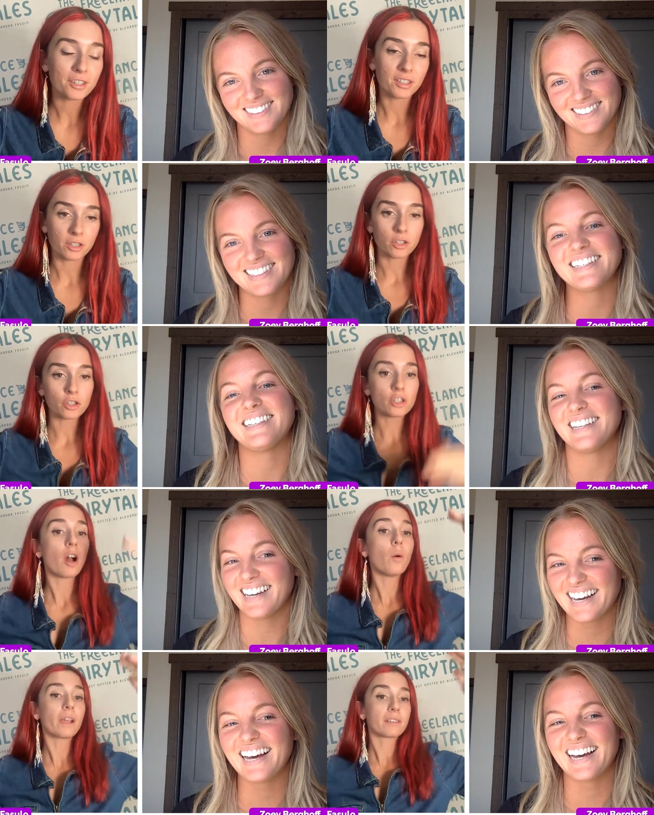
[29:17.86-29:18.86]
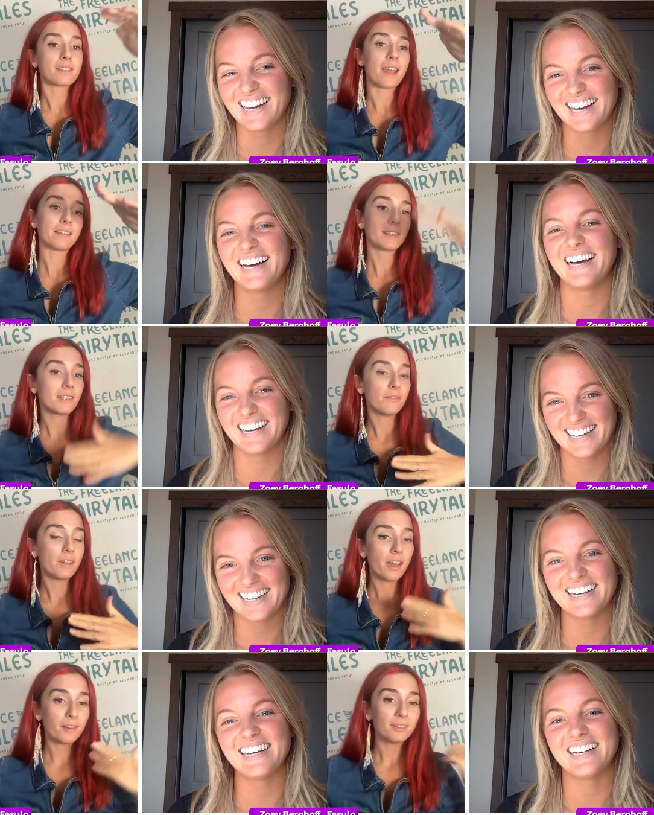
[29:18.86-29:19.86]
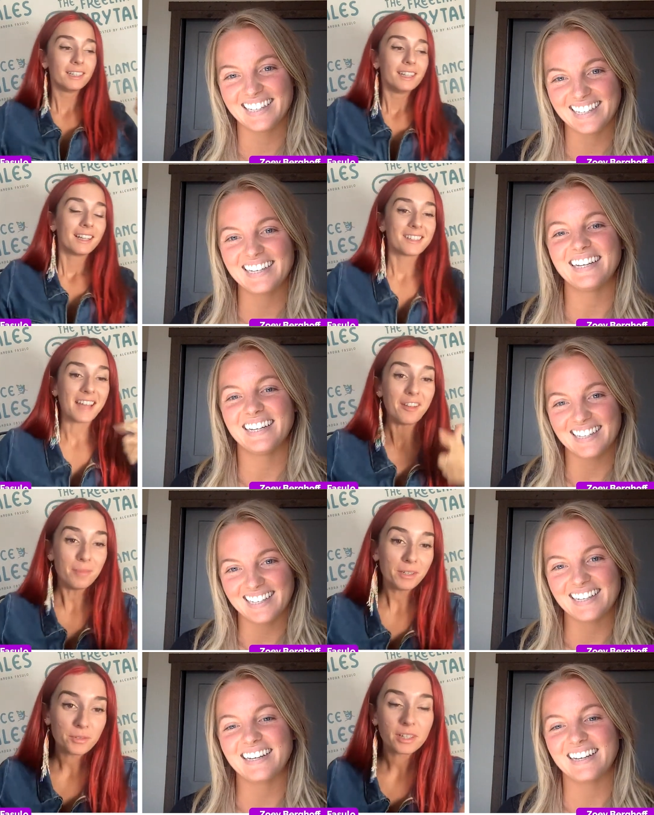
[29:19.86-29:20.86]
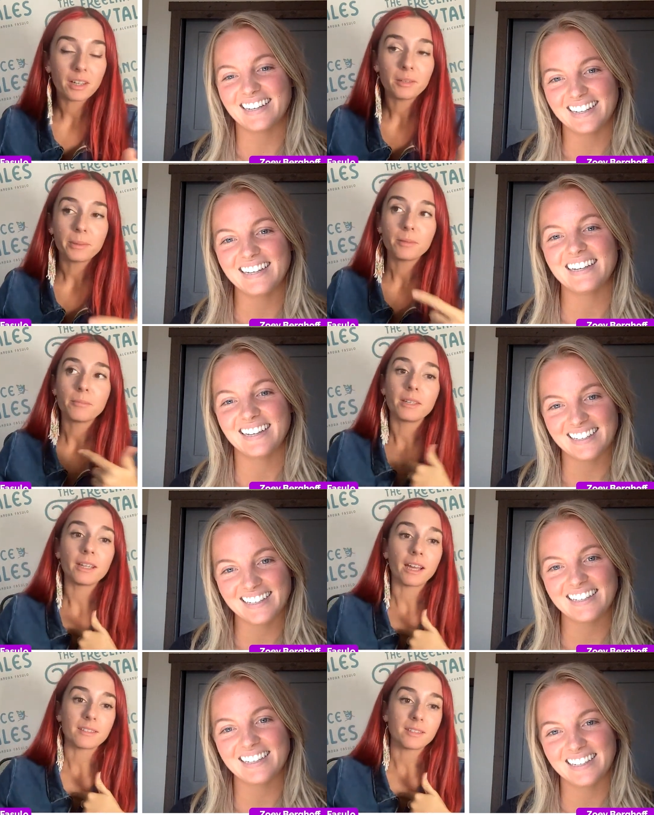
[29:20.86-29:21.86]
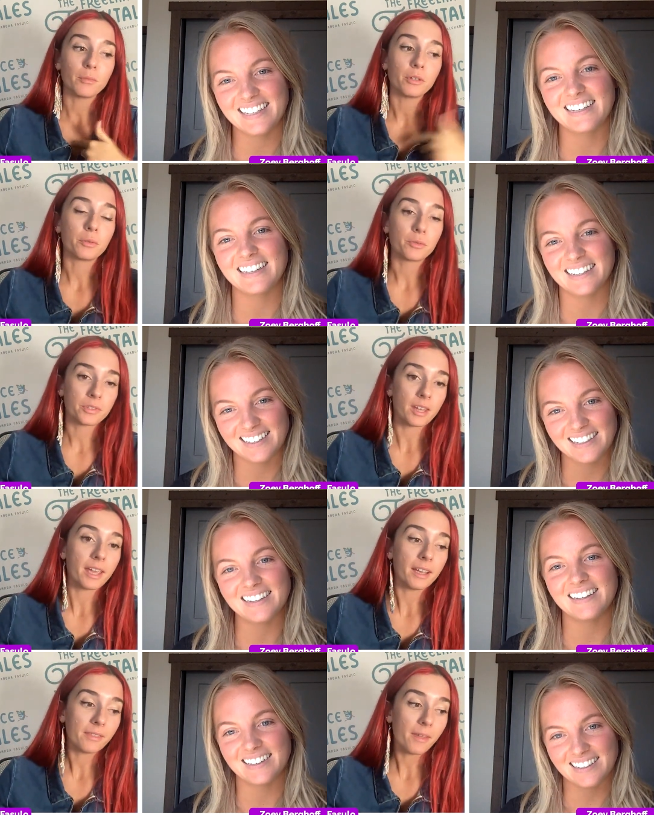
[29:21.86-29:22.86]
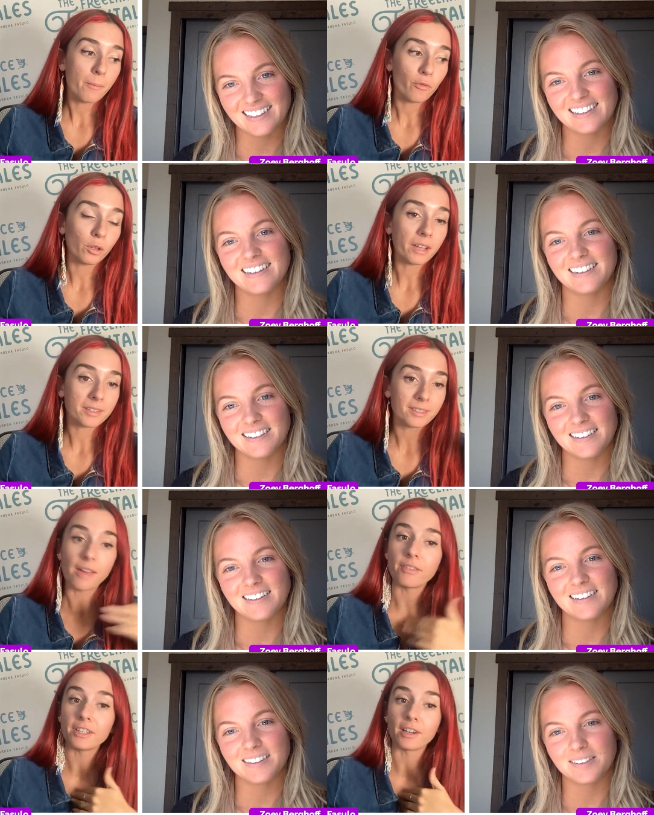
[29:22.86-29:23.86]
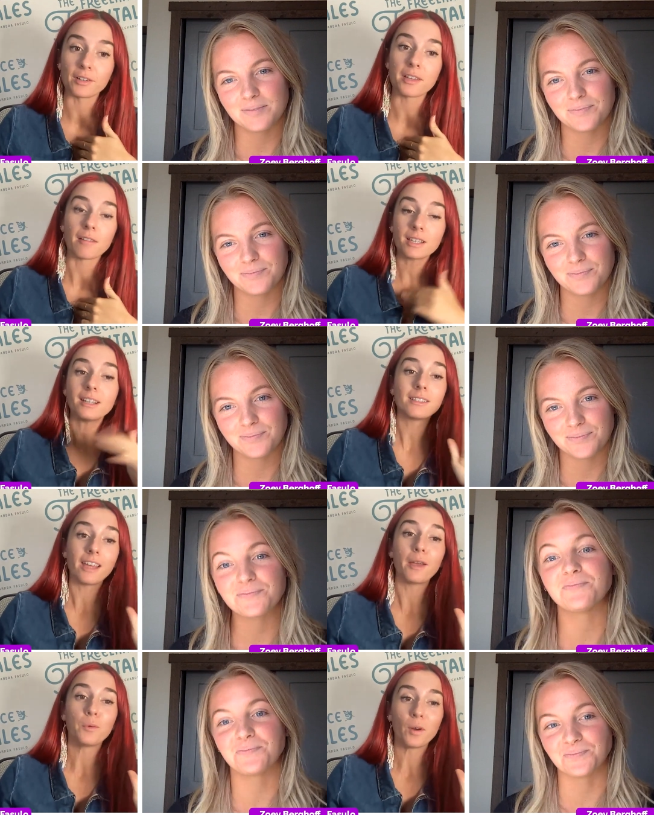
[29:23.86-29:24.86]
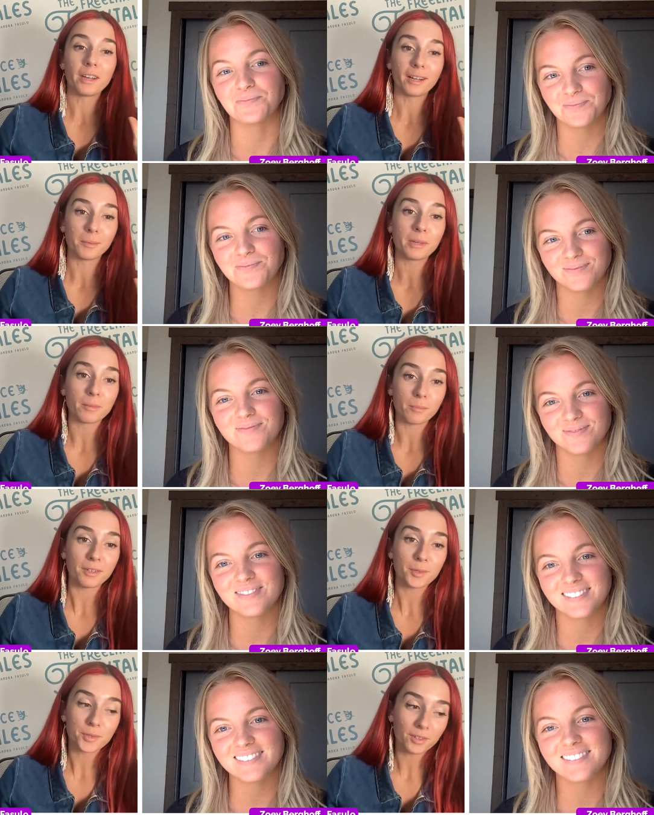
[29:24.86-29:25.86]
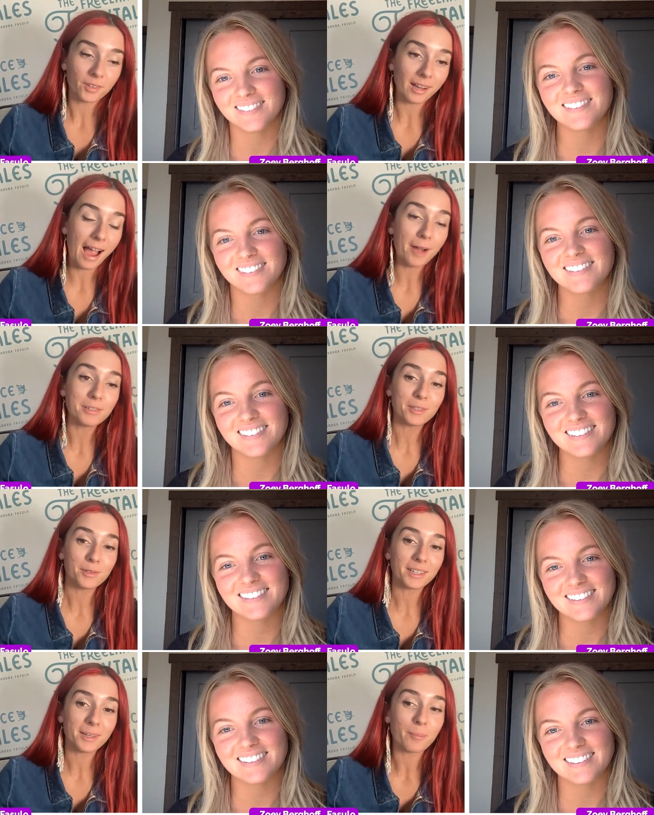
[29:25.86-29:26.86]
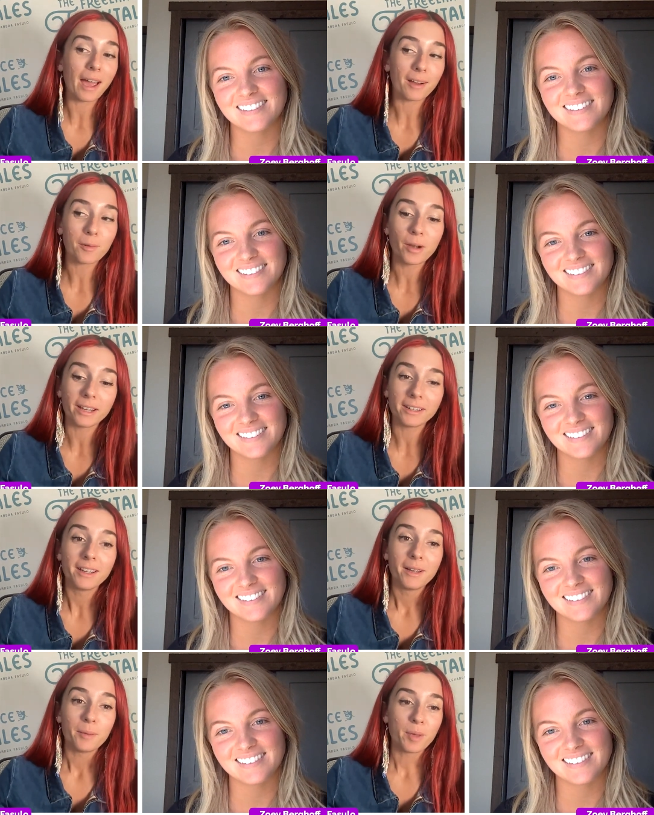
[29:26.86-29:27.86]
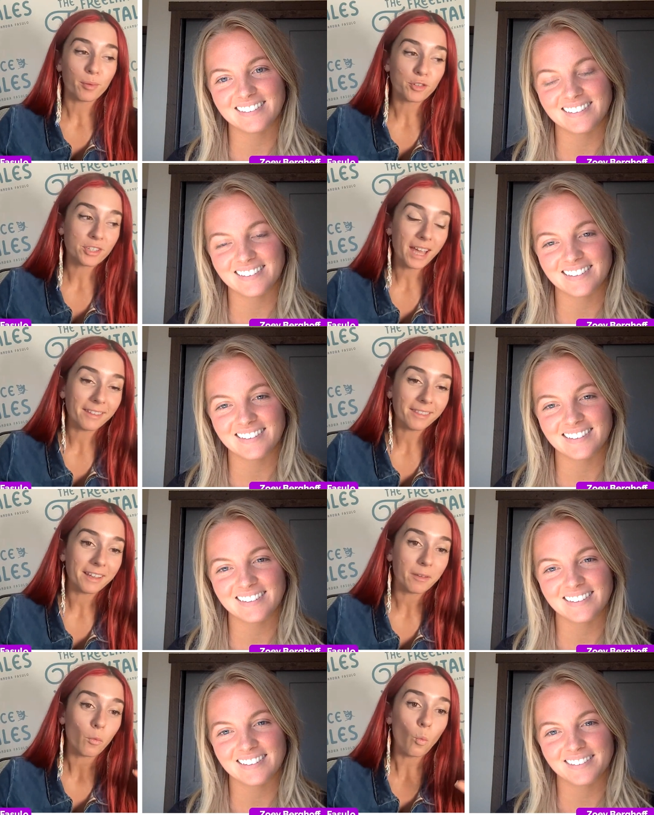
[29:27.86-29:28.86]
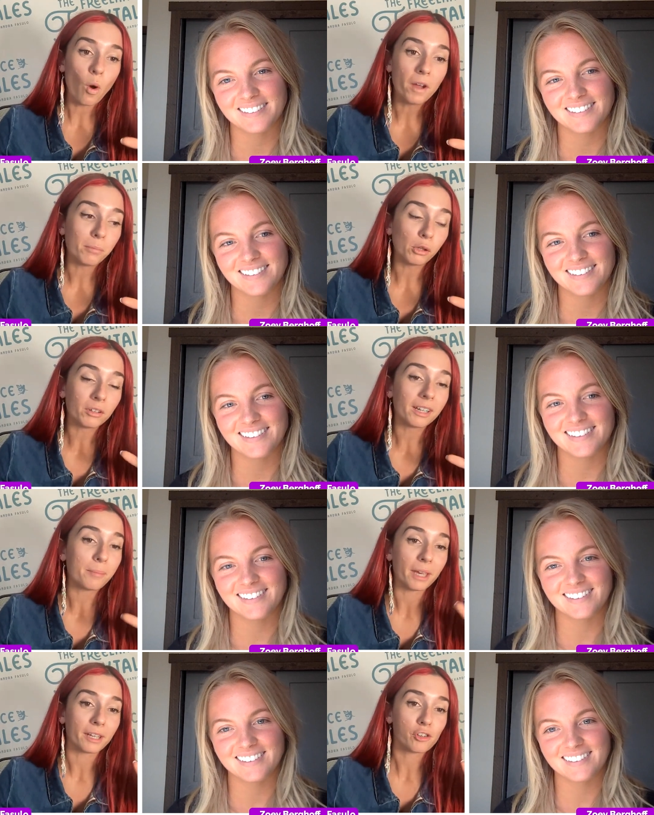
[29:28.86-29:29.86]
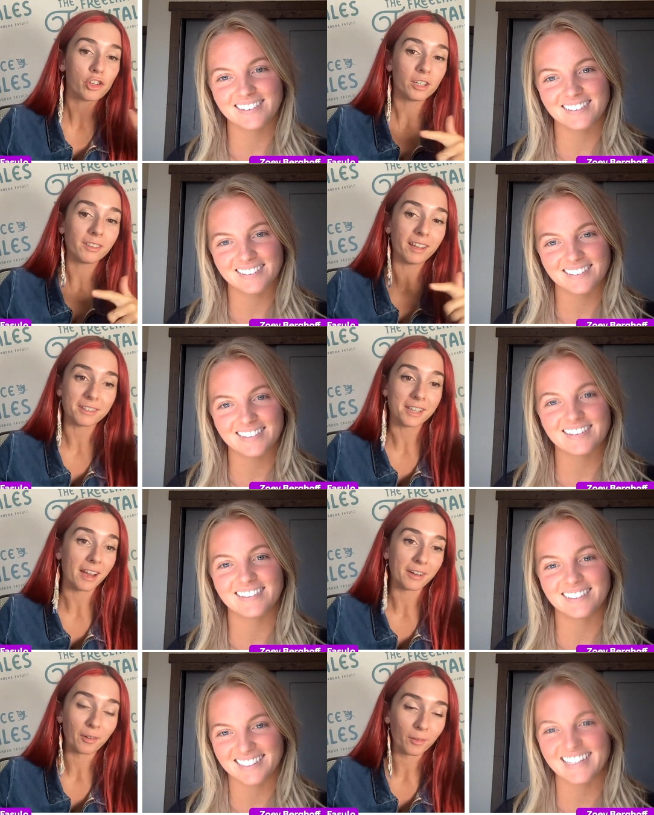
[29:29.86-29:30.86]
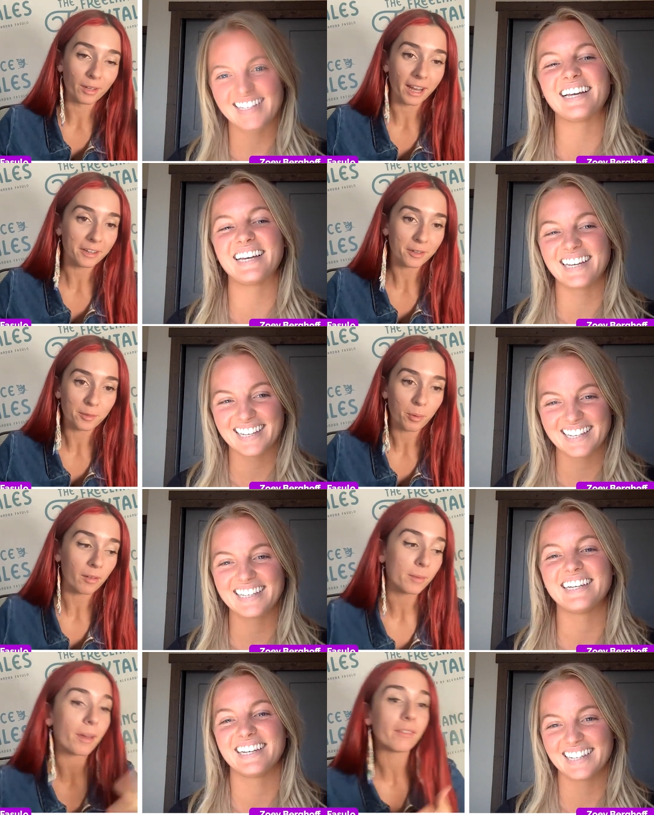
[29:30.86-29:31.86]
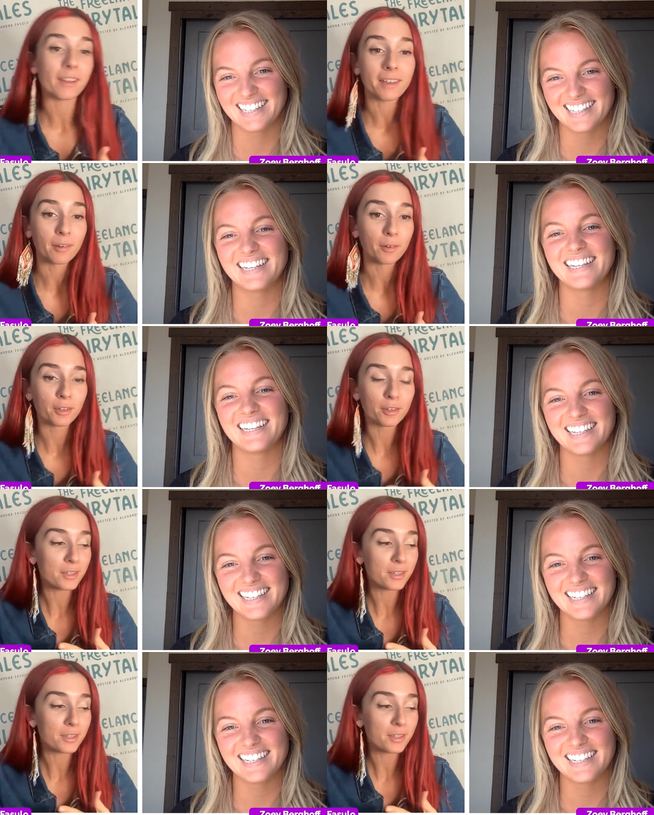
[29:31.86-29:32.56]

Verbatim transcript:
Speaker 1: because it's so extensive now. Because I've been using Airbnb as someone who's staying at them for like seven years. I was like a day mm-hmm. one Airbnb user. Like, I was using it back when people just had like one blurry picture and like a title, and I could have probably been like killed or